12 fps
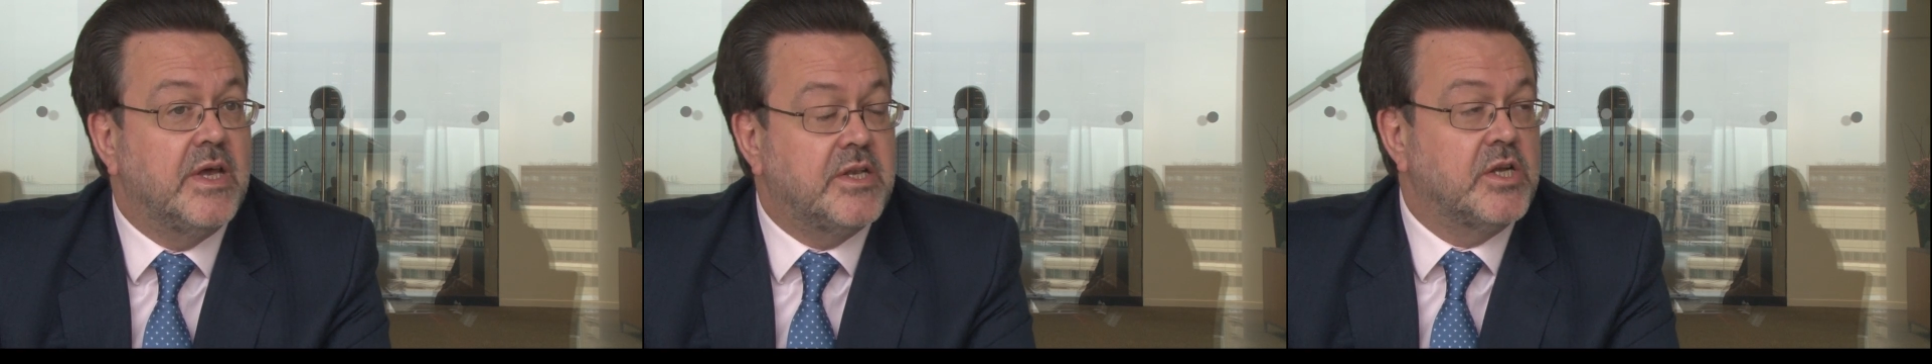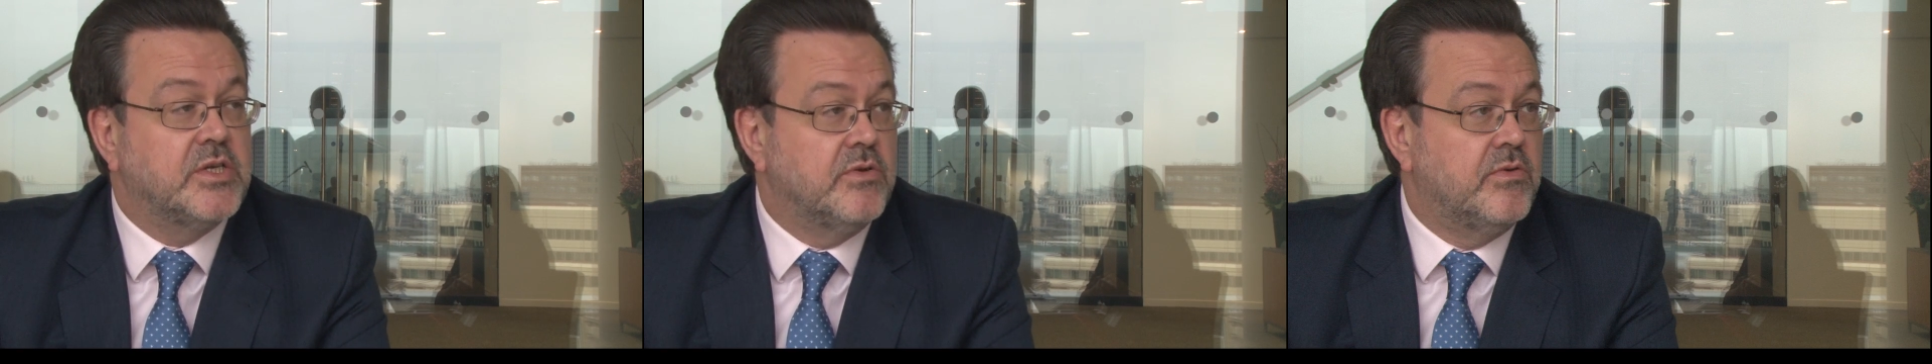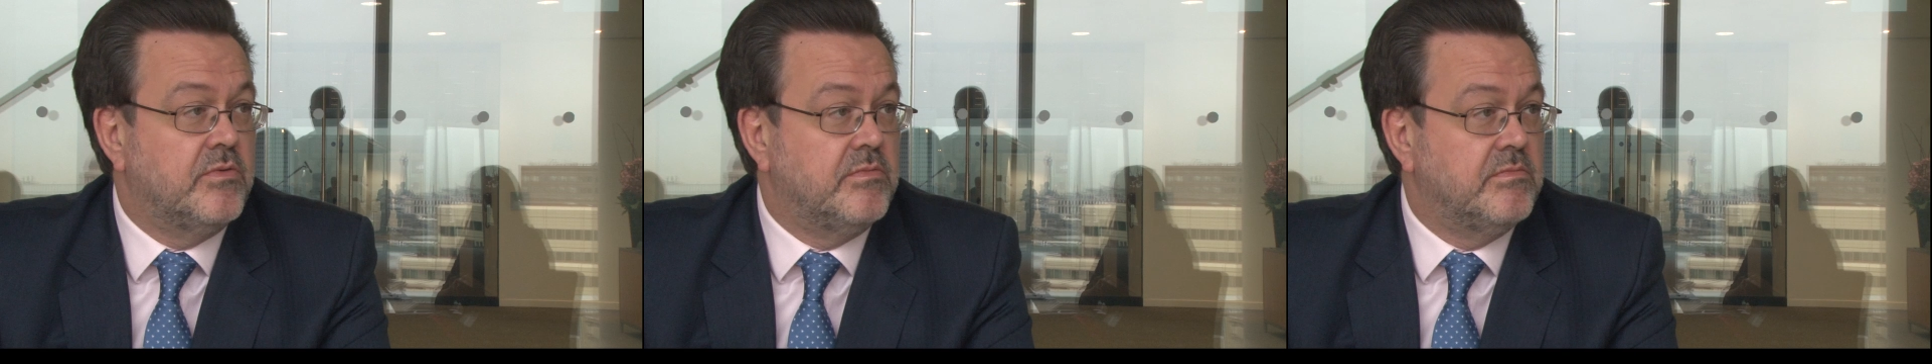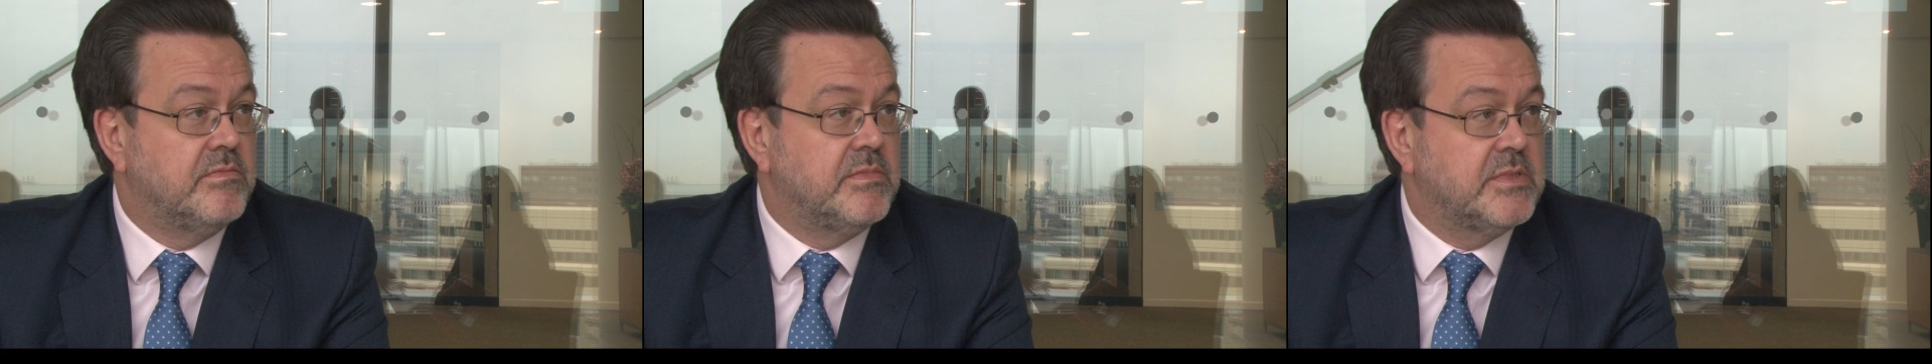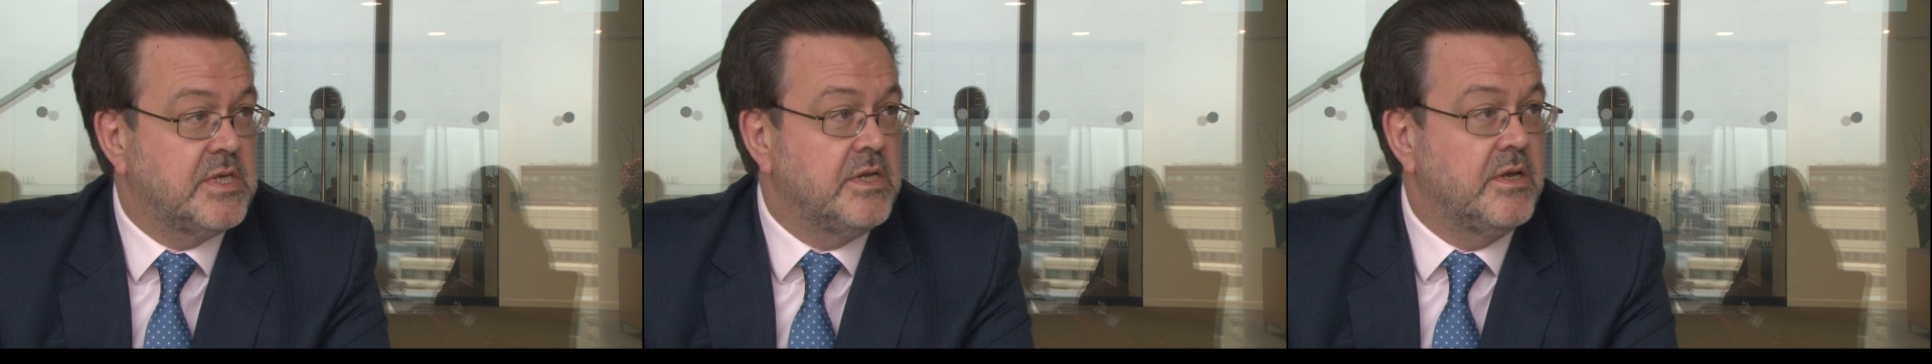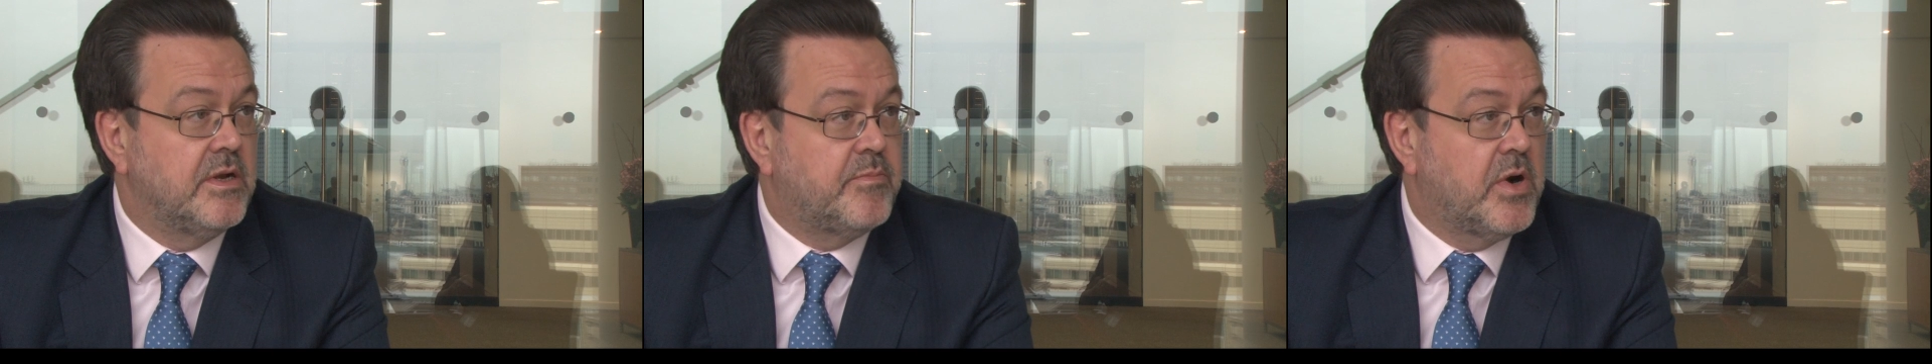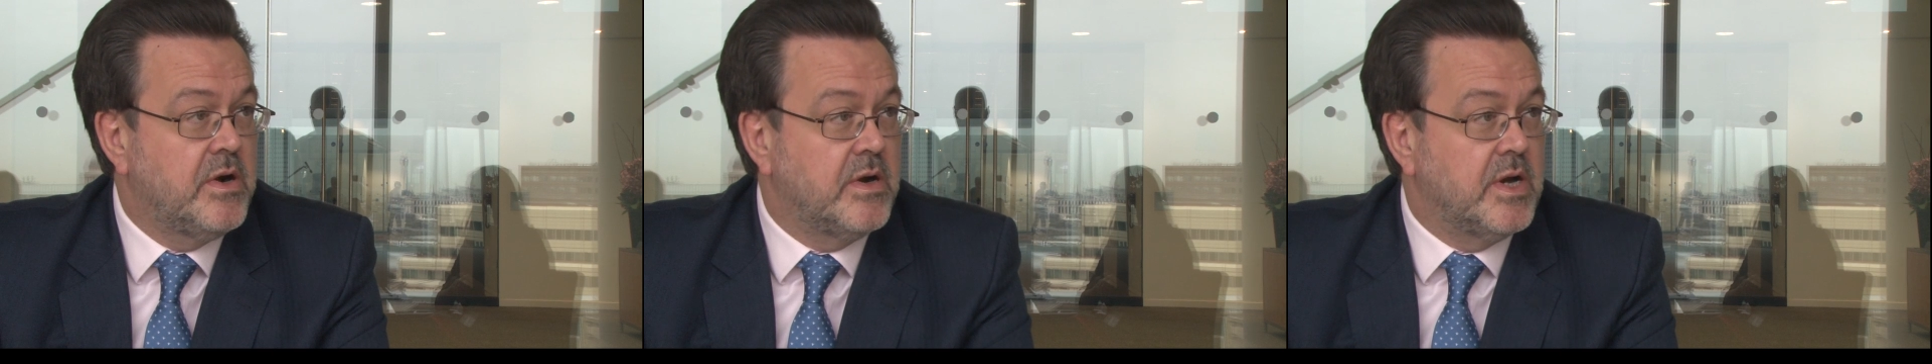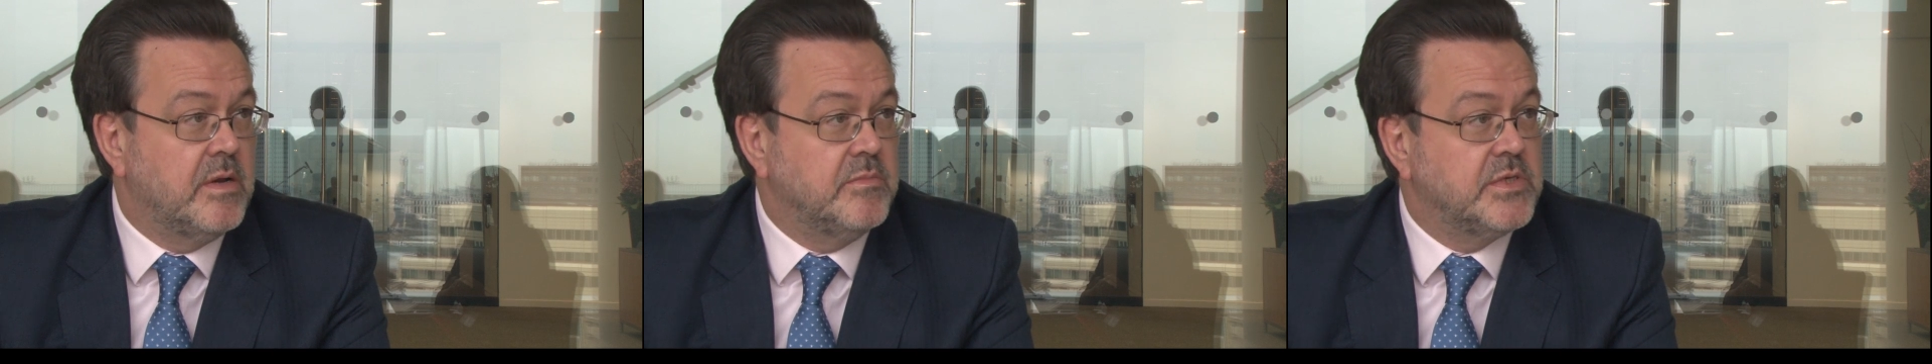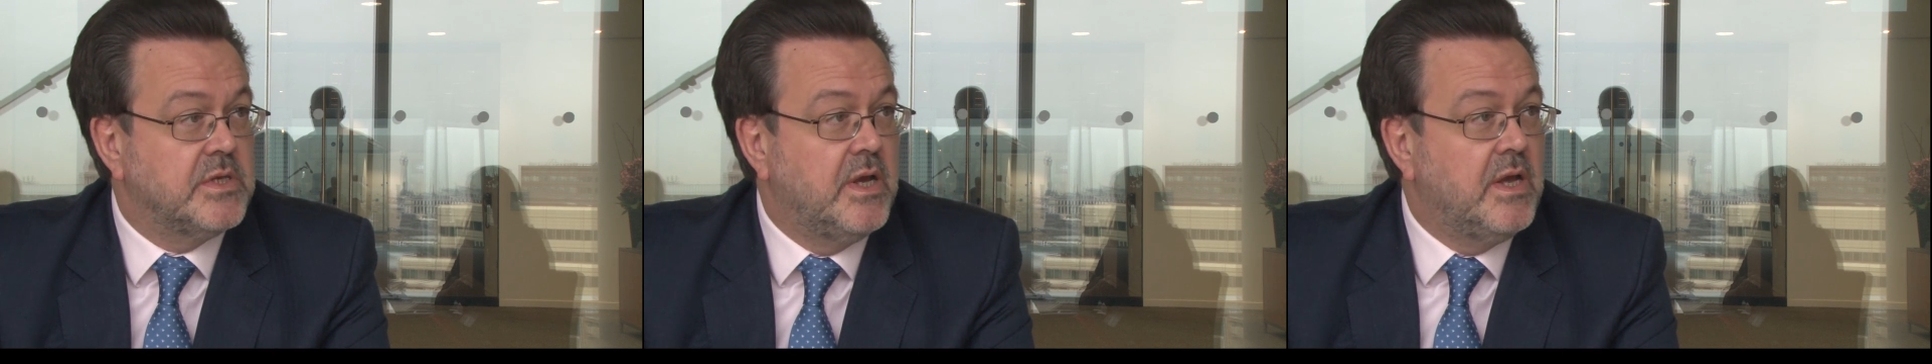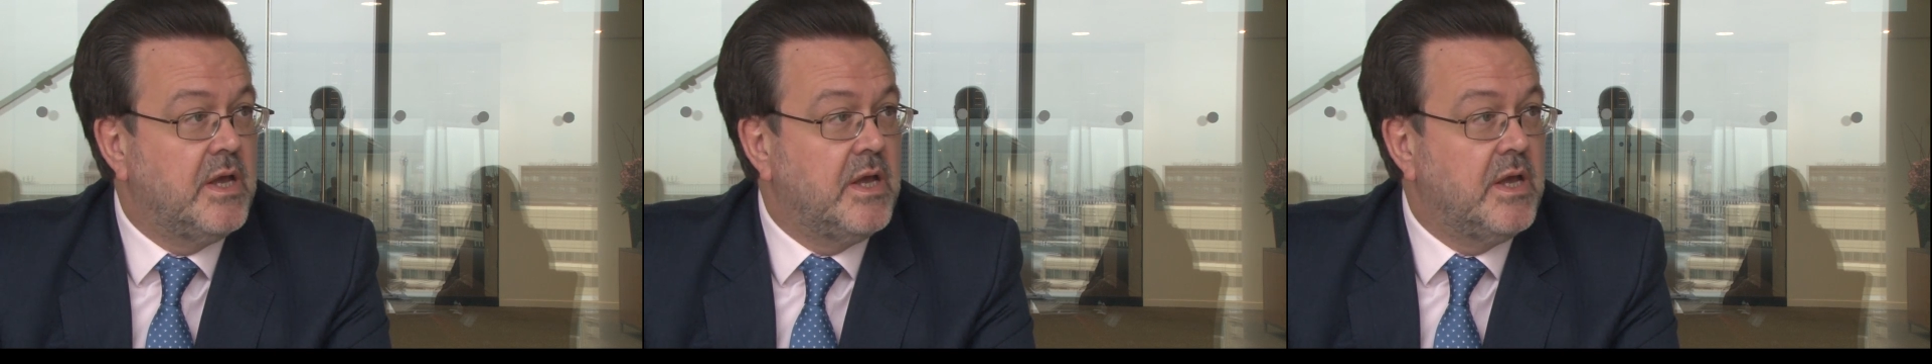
additional singular programs,